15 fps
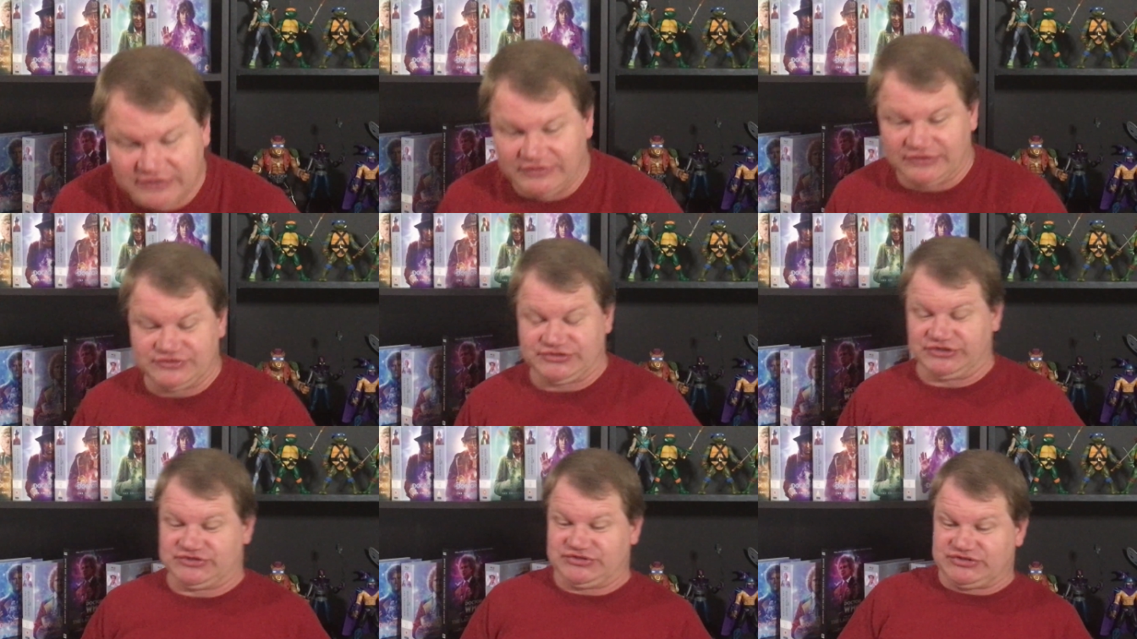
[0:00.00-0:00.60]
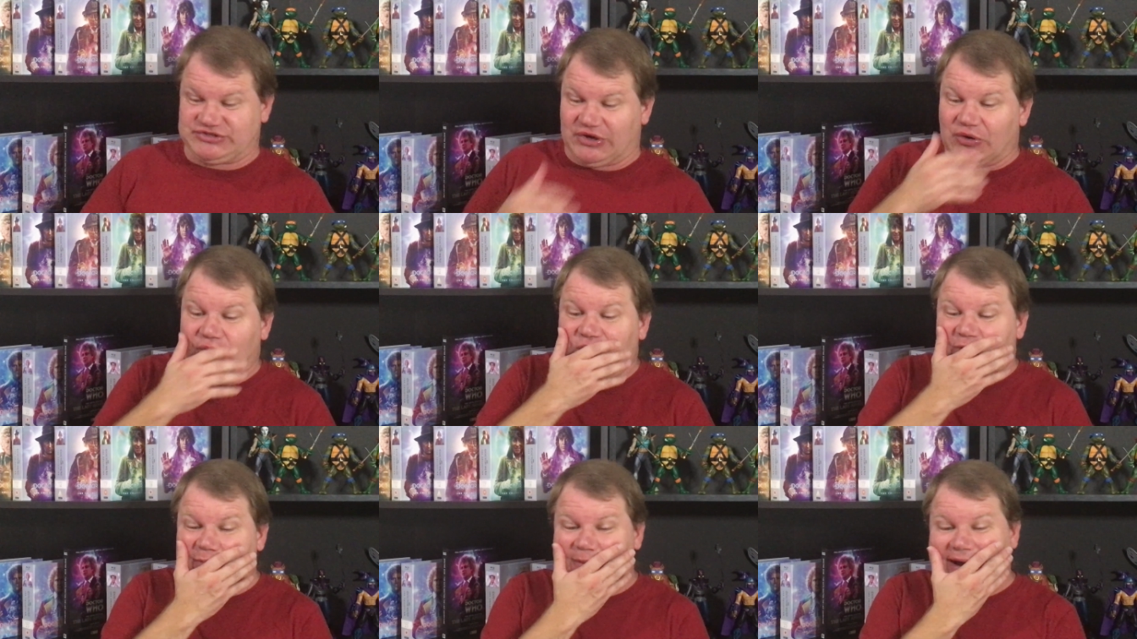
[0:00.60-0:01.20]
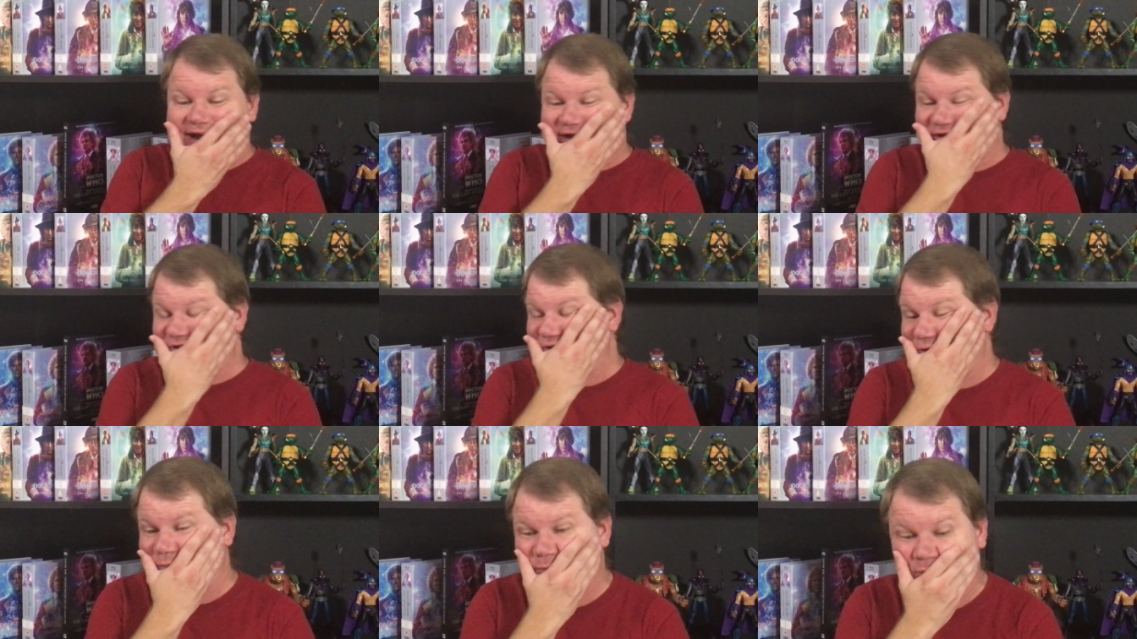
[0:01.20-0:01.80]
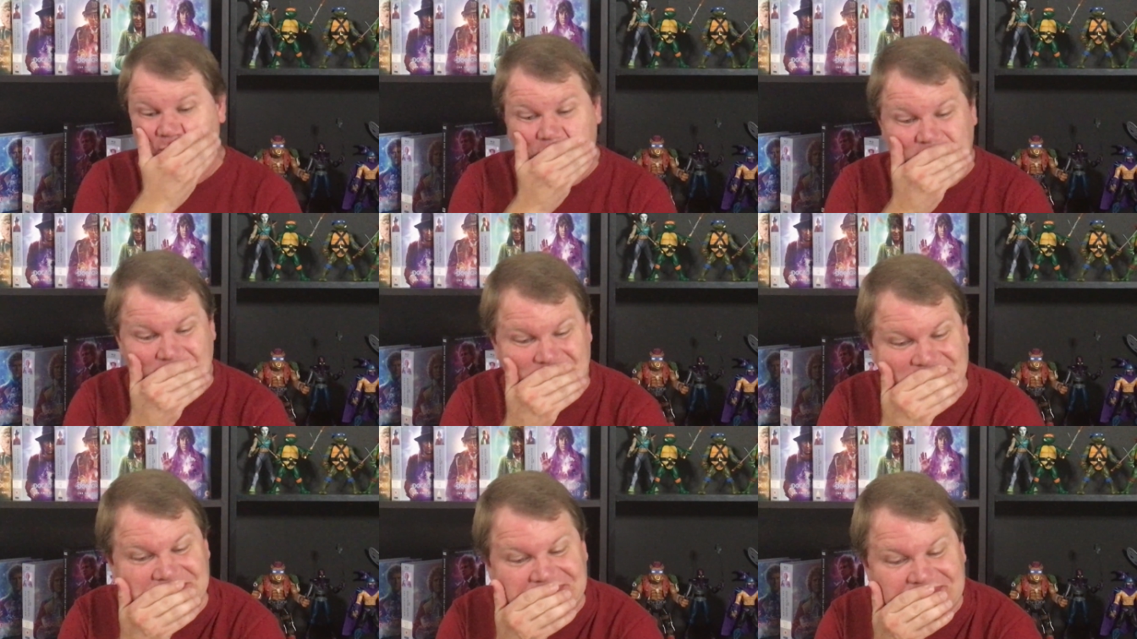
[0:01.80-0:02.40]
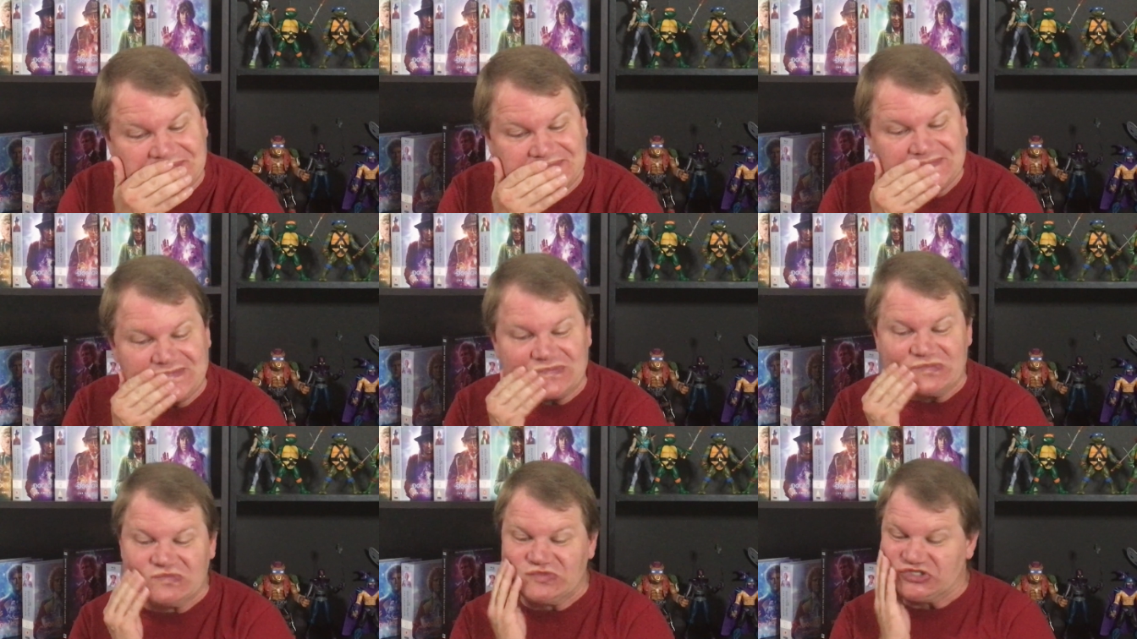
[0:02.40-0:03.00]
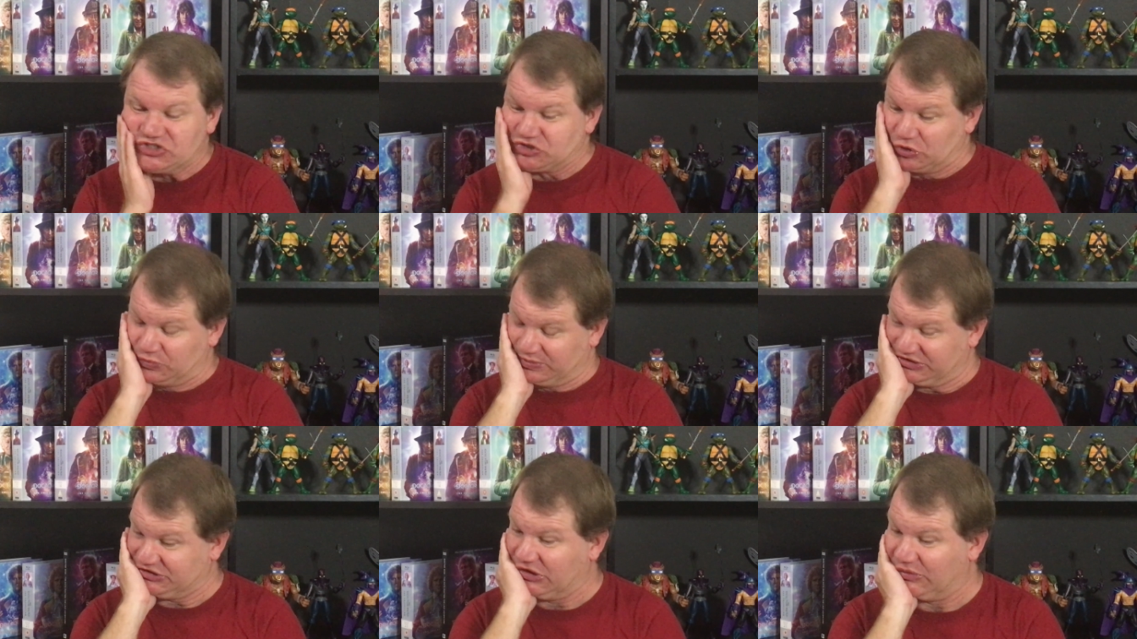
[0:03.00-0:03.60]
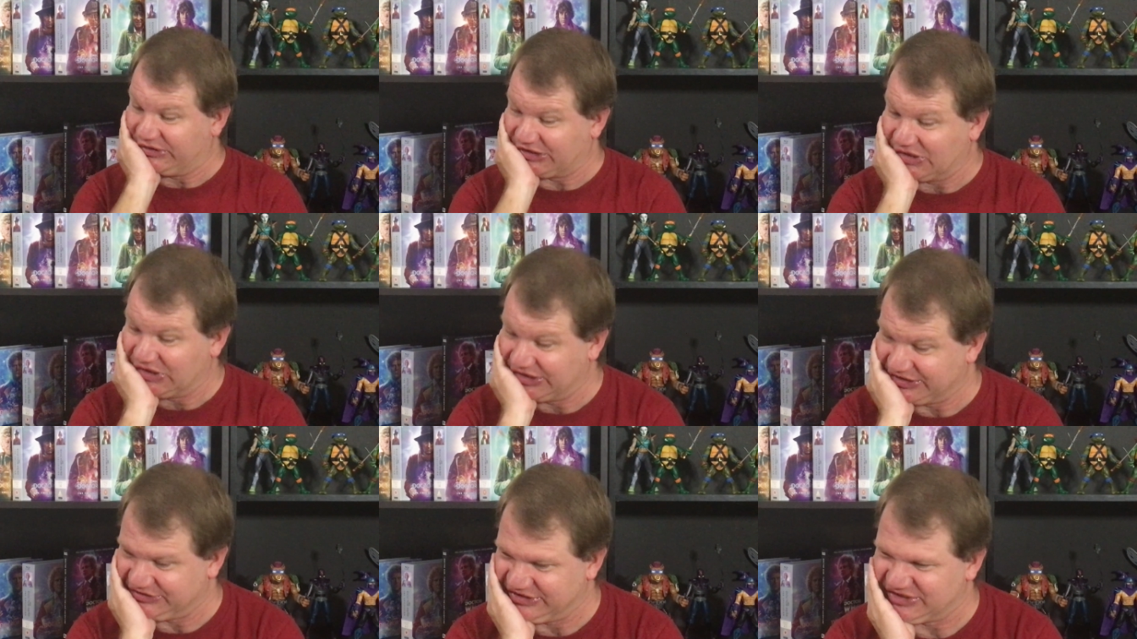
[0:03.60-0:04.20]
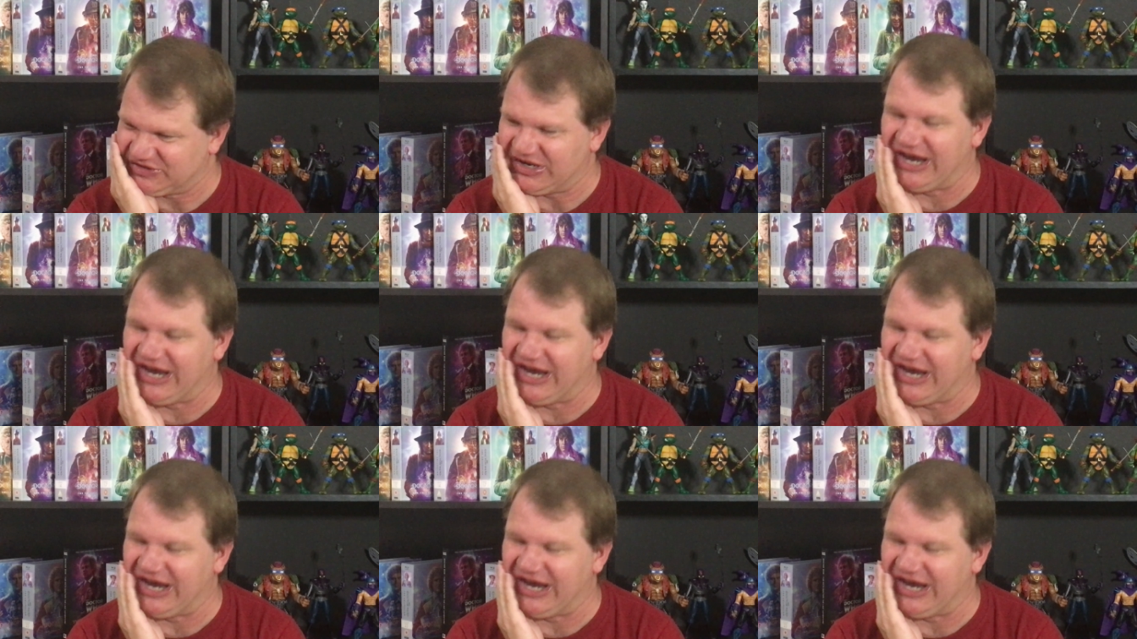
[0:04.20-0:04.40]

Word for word: there's just so much stupid going on in this.